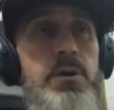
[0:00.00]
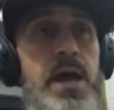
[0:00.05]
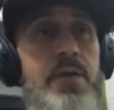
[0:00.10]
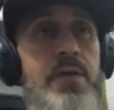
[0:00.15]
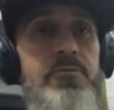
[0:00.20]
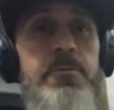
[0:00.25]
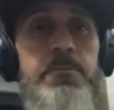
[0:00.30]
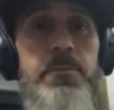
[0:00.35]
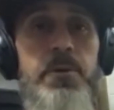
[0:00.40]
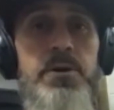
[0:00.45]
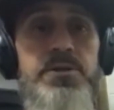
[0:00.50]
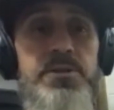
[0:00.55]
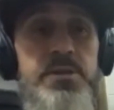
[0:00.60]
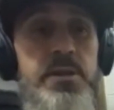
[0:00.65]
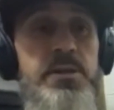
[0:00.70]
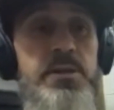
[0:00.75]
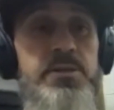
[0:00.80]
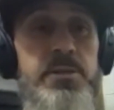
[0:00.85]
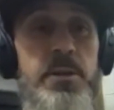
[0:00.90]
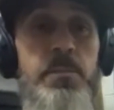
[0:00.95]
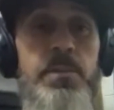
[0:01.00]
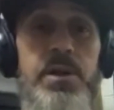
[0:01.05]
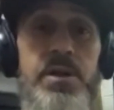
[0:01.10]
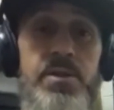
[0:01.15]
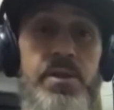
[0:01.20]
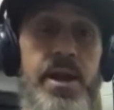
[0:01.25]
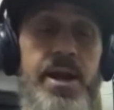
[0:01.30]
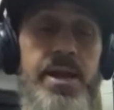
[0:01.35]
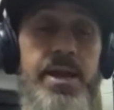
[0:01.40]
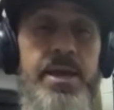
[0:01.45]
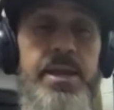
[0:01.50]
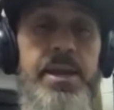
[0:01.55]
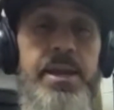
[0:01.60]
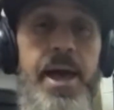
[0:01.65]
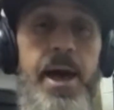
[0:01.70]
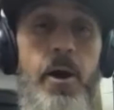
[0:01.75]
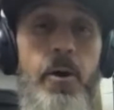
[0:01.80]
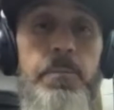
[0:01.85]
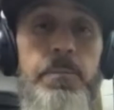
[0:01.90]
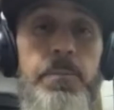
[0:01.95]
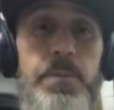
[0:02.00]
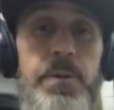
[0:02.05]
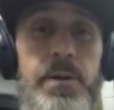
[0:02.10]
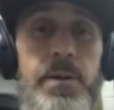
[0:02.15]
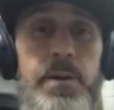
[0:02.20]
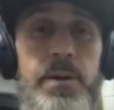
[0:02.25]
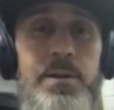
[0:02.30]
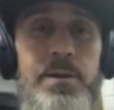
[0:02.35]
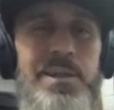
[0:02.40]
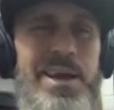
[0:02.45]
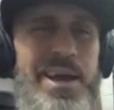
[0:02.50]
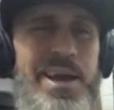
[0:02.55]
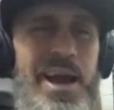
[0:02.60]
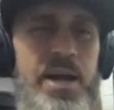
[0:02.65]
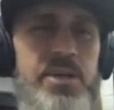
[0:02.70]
every person is somebody that I can help. Like I